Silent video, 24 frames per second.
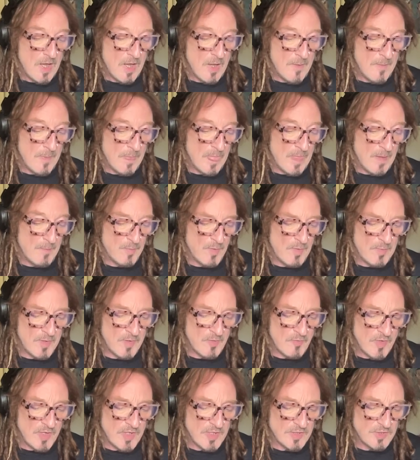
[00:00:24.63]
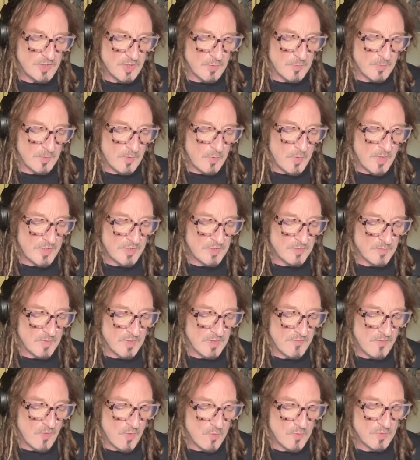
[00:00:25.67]
Probably a really dumb question,
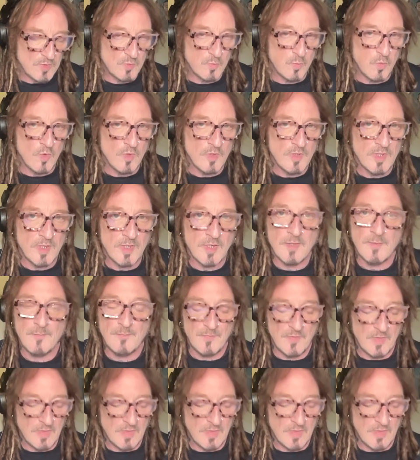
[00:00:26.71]
but I've always wondered.